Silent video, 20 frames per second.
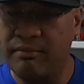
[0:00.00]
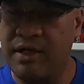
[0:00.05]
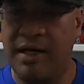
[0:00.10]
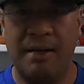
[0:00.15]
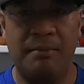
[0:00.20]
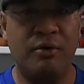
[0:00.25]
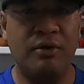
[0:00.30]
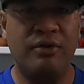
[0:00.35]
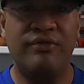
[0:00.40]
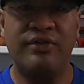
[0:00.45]

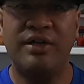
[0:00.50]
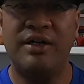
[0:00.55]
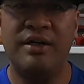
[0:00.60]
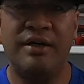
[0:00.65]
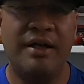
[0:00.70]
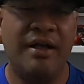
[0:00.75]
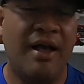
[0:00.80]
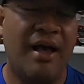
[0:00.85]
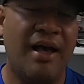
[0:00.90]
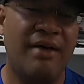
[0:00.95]
come over
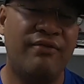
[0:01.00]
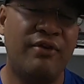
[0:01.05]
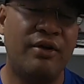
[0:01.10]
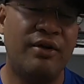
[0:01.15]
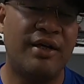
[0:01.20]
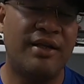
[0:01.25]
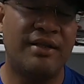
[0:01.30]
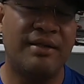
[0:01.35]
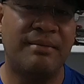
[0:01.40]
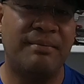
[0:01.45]
have a
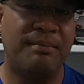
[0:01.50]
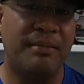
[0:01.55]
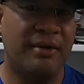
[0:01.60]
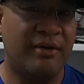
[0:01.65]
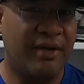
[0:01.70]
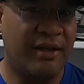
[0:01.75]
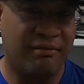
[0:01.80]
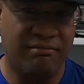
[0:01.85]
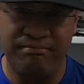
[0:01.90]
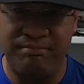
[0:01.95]
look at the
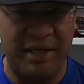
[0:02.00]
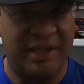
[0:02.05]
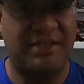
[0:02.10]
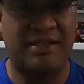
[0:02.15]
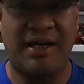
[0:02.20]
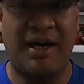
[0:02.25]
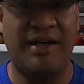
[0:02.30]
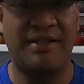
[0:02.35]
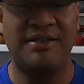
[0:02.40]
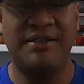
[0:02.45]

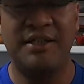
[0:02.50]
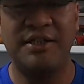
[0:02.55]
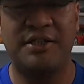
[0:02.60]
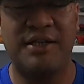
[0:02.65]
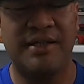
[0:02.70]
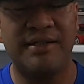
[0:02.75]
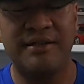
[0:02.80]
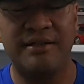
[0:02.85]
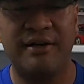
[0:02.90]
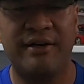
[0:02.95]
best cars in each
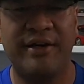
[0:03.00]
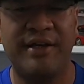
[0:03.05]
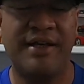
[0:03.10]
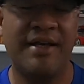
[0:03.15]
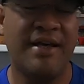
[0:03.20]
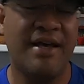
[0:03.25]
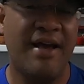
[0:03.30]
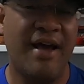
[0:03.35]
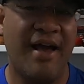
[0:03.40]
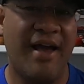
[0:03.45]
category
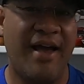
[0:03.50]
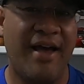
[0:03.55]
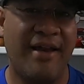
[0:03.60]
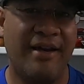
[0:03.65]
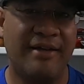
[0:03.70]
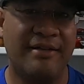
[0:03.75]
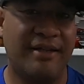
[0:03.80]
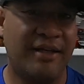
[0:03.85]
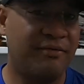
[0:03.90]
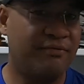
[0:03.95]

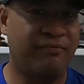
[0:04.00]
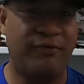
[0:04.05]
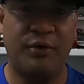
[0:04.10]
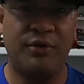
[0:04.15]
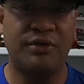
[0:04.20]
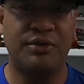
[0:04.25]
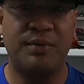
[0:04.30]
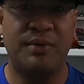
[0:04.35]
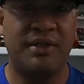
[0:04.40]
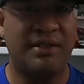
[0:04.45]
and take
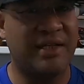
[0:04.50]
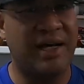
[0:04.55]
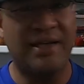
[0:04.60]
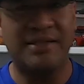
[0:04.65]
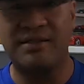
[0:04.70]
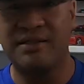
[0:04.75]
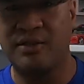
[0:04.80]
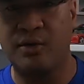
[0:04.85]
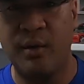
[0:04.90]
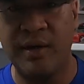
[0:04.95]
photos with us,
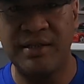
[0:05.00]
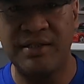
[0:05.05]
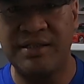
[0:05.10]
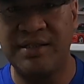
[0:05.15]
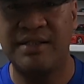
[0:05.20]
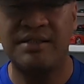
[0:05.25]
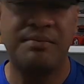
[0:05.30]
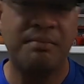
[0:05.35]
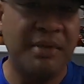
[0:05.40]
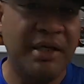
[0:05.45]
ask us
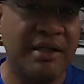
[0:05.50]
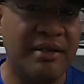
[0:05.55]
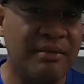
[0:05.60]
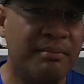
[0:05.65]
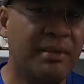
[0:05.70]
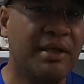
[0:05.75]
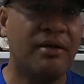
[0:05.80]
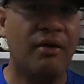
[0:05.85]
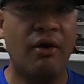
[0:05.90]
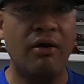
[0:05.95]
questions, meet
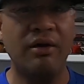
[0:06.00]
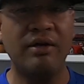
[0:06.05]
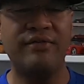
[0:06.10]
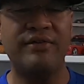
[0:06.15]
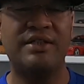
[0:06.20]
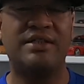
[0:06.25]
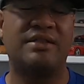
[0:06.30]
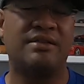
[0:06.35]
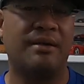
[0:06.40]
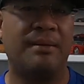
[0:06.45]
meet all of
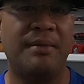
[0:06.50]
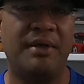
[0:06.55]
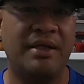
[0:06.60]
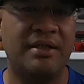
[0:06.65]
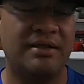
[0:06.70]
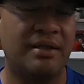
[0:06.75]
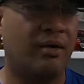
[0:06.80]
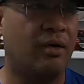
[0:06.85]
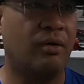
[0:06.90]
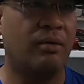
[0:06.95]
us. I mean,
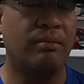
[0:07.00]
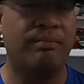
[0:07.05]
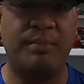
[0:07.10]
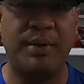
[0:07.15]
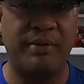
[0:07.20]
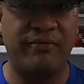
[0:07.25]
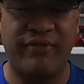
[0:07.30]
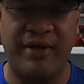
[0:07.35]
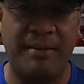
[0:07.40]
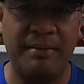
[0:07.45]
there's a whole
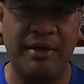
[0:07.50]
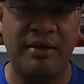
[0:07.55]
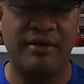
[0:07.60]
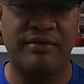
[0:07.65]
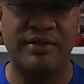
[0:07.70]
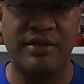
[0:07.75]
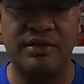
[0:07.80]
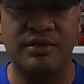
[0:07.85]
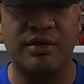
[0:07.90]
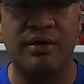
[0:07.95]
big family
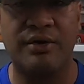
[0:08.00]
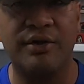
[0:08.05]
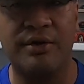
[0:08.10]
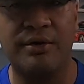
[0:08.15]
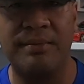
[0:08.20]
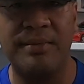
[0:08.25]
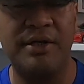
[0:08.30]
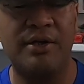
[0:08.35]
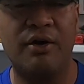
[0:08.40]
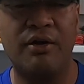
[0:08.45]
of us, so you
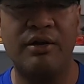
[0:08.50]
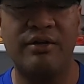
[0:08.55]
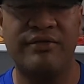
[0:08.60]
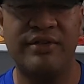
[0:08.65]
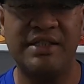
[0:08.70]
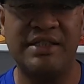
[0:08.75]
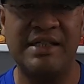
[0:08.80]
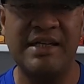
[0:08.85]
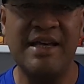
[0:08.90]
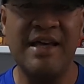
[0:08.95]
know, meet all of
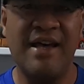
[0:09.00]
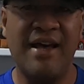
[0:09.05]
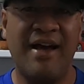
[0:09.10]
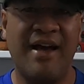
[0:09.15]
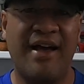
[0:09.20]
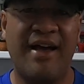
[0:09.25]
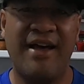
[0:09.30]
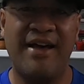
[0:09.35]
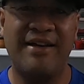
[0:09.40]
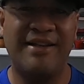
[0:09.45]
us,
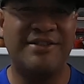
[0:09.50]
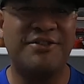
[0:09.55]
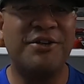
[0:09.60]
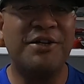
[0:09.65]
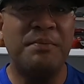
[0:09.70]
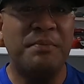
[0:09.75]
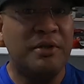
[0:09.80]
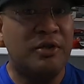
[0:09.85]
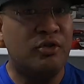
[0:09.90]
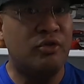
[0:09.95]
and it's
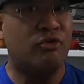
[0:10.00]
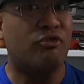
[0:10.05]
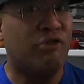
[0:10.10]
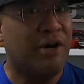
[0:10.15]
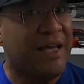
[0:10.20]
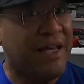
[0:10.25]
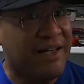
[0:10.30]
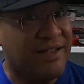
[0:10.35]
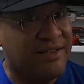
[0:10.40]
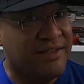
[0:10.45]
gonna be
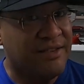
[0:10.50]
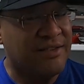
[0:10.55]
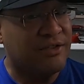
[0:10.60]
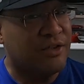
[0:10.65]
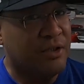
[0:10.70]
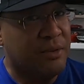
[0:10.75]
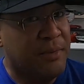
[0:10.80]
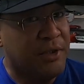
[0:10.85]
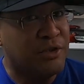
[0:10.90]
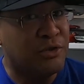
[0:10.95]
great. It's
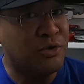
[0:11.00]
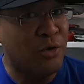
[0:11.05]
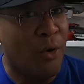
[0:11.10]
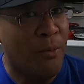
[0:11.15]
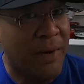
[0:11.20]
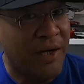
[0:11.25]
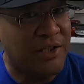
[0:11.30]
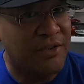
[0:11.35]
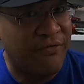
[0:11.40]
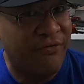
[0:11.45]
gonna be so
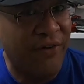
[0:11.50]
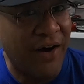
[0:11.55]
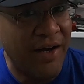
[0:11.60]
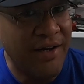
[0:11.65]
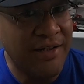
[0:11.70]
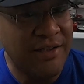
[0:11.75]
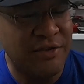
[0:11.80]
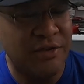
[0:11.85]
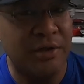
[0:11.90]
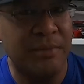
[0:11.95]
much
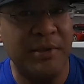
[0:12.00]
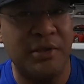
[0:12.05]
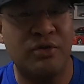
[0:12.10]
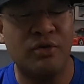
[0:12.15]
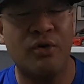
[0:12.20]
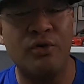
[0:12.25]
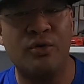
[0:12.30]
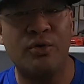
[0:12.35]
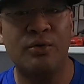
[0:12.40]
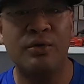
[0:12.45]
fun. It's gonna be
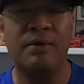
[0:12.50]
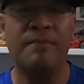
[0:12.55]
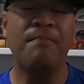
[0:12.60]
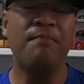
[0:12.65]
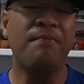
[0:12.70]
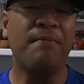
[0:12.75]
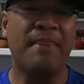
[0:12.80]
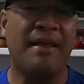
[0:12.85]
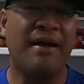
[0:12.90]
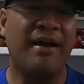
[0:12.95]
so cool,
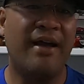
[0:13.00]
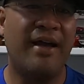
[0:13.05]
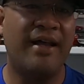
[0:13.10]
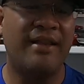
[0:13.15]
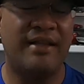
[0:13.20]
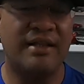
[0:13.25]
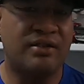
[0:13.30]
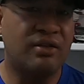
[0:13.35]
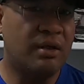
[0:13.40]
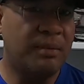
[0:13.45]

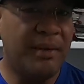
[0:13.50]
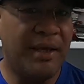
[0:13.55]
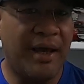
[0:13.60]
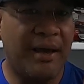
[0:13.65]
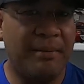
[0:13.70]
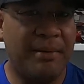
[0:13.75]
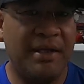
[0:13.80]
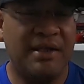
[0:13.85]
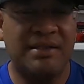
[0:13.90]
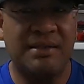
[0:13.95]
and that's gonna be
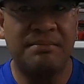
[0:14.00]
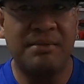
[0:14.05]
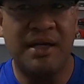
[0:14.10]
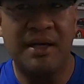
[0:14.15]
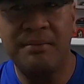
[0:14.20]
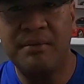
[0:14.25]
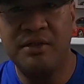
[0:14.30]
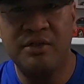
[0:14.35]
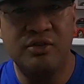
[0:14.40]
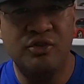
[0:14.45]
happening
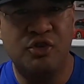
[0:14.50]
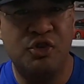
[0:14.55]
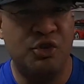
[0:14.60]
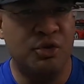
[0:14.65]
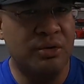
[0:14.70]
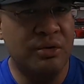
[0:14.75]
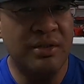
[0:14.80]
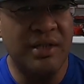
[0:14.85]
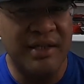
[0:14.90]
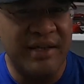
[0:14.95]
sometime in
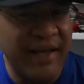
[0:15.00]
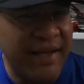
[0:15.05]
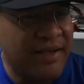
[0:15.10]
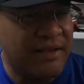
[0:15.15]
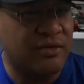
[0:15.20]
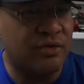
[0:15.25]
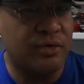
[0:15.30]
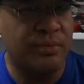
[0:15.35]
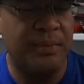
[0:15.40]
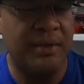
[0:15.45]
June. The date
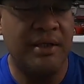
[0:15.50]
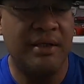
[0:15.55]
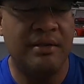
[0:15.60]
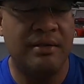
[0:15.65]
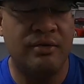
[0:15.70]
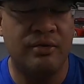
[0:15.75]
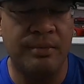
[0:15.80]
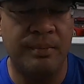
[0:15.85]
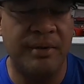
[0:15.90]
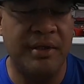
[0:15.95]
is to be
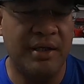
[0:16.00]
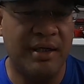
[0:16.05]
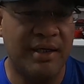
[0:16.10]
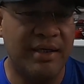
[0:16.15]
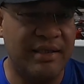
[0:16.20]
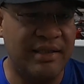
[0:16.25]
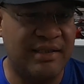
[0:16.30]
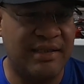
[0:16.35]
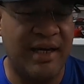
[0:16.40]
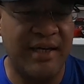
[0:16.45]
to be
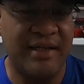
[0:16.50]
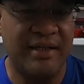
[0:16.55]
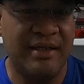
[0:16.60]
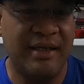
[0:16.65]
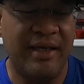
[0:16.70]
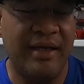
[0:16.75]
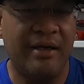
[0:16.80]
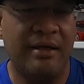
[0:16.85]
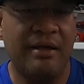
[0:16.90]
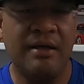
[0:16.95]
uh, decided
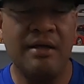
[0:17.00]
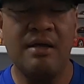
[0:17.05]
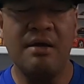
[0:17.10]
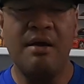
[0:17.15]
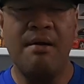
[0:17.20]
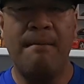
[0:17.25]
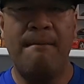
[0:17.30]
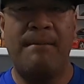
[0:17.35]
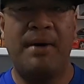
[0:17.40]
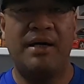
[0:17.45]
later,
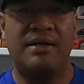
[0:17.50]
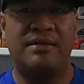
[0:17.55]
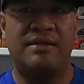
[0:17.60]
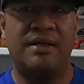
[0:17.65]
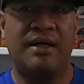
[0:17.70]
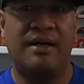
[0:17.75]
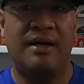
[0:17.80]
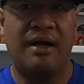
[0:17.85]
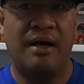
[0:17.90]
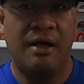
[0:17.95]
but
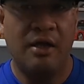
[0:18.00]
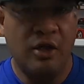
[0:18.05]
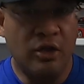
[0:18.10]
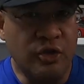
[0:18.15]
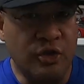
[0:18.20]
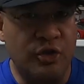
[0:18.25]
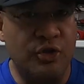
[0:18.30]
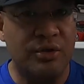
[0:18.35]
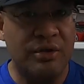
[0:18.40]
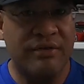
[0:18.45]
uh,
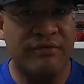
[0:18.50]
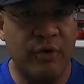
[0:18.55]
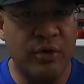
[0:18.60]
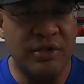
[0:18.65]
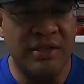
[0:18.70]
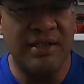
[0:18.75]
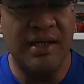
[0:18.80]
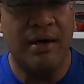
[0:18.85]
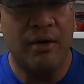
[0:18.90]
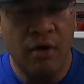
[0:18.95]
do the
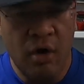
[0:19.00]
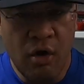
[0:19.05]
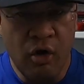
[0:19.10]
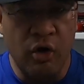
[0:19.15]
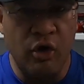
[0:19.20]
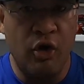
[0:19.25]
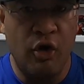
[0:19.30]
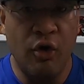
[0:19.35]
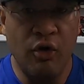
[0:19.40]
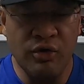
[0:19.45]
voting now.
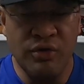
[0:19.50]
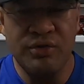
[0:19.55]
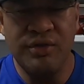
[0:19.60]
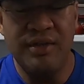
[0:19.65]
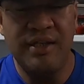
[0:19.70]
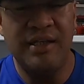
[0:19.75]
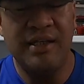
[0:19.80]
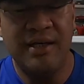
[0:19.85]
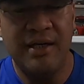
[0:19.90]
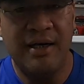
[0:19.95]
Go to
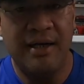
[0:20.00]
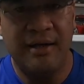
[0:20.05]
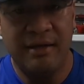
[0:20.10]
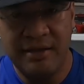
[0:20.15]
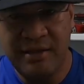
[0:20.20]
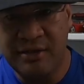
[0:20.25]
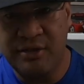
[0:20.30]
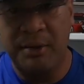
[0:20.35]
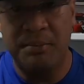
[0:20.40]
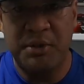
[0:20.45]
the uh,
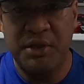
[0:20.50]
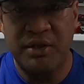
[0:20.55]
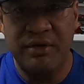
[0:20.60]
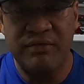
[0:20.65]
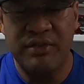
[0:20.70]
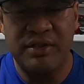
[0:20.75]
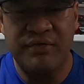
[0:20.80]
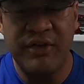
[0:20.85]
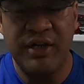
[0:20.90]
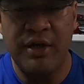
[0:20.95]
description
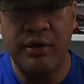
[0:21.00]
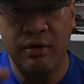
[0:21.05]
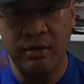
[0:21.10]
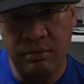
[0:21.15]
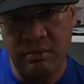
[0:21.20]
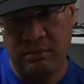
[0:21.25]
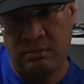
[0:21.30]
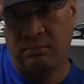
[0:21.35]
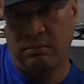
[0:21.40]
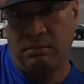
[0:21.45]
of this video
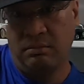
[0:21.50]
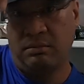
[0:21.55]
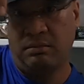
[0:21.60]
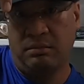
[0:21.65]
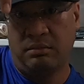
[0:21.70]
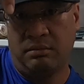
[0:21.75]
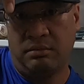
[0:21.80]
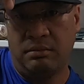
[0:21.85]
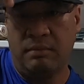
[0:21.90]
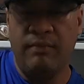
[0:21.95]

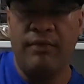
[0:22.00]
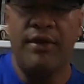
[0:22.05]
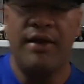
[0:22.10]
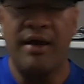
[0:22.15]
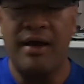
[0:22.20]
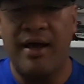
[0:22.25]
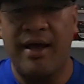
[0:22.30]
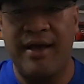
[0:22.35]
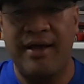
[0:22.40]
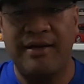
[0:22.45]

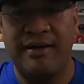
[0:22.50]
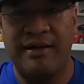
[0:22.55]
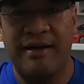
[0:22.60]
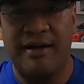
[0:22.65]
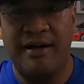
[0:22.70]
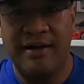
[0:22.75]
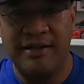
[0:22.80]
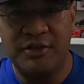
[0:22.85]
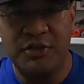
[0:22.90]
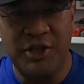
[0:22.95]
and
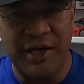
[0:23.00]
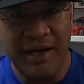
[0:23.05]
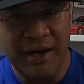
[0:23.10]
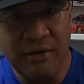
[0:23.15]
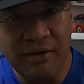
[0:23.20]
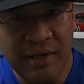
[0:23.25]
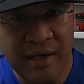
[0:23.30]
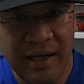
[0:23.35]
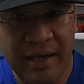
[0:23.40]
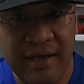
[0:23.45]
uh, check
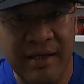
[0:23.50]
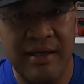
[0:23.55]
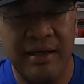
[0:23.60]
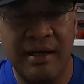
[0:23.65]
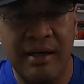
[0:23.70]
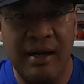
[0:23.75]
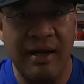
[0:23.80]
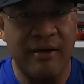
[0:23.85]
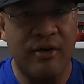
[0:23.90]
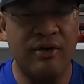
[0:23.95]
out the link.
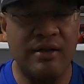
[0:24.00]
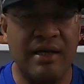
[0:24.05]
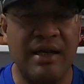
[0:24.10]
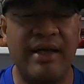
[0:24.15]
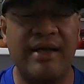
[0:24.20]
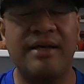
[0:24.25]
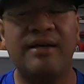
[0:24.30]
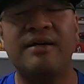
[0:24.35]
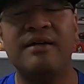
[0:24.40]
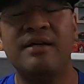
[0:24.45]
Click on the
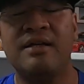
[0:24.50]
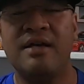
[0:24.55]
link.